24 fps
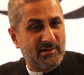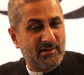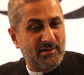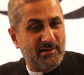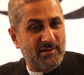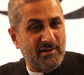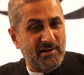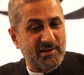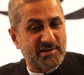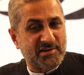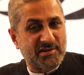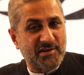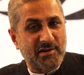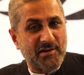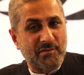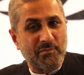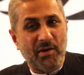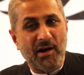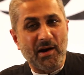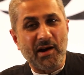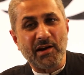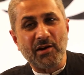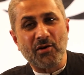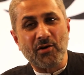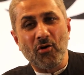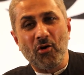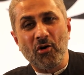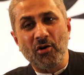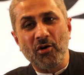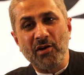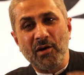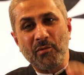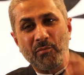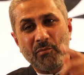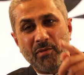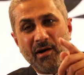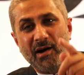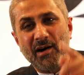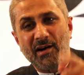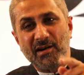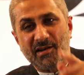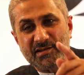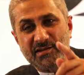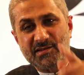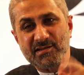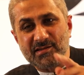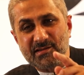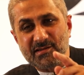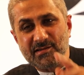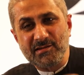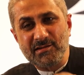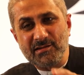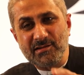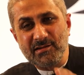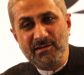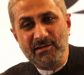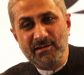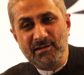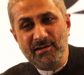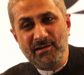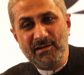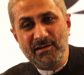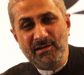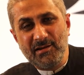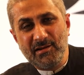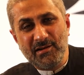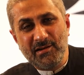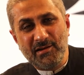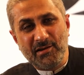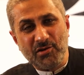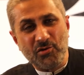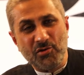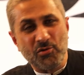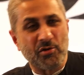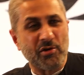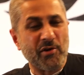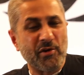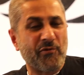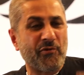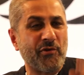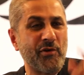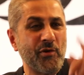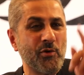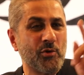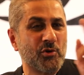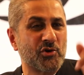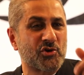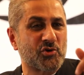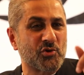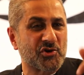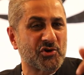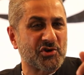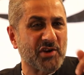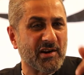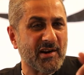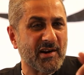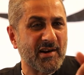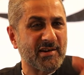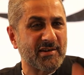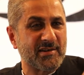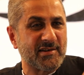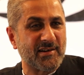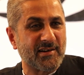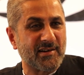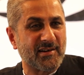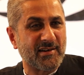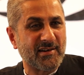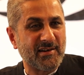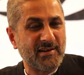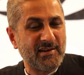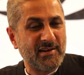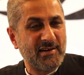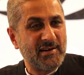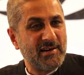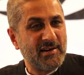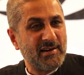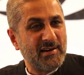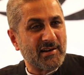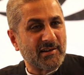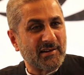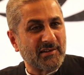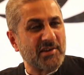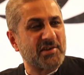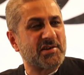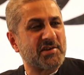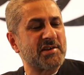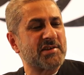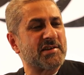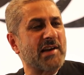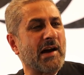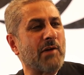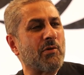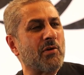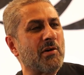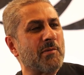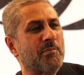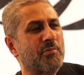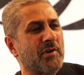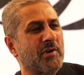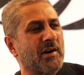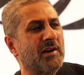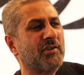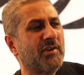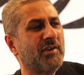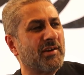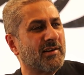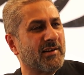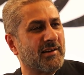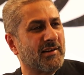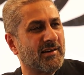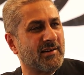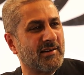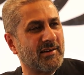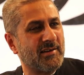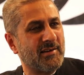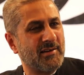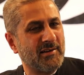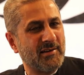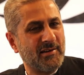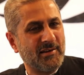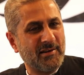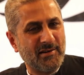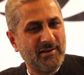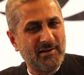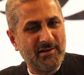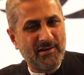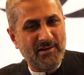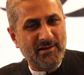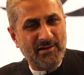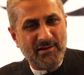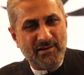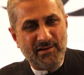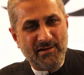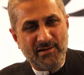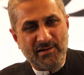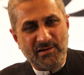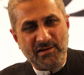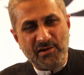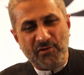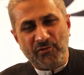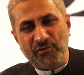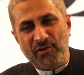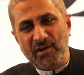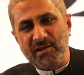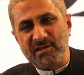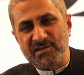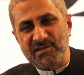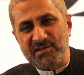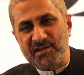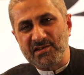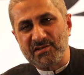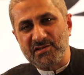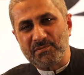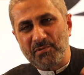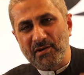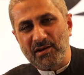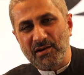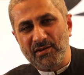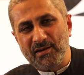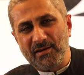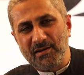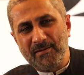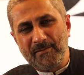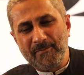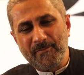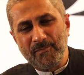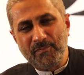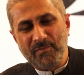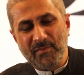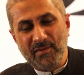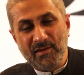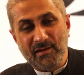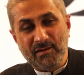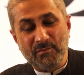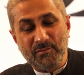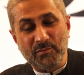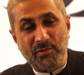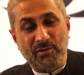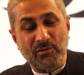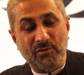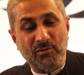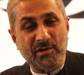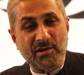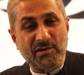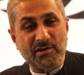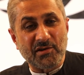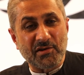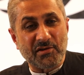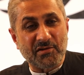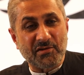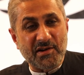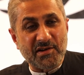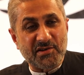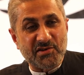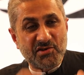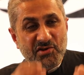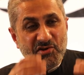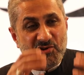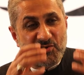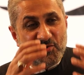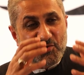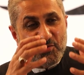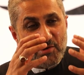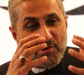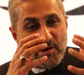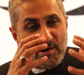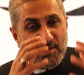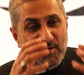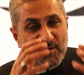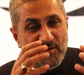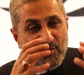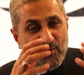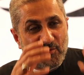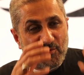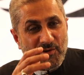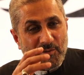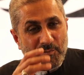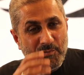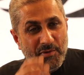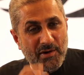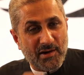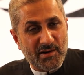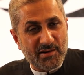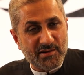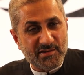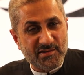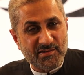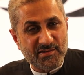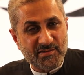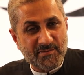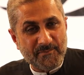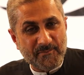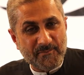He said, By God, Abbas, you refuse to surrender. This is how a brother defends his brother. But look at the great strength of Abbas.